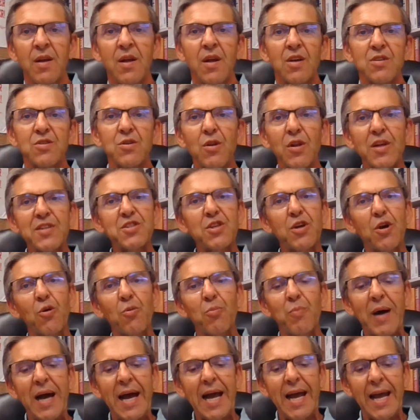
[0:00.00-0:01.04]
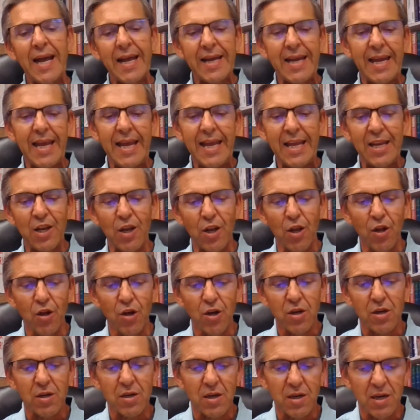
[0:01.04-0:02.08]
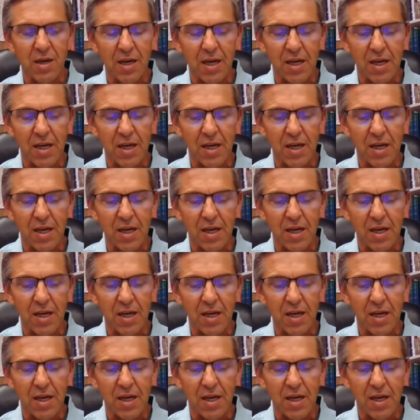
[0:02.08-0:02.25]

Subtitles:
So let's go back and look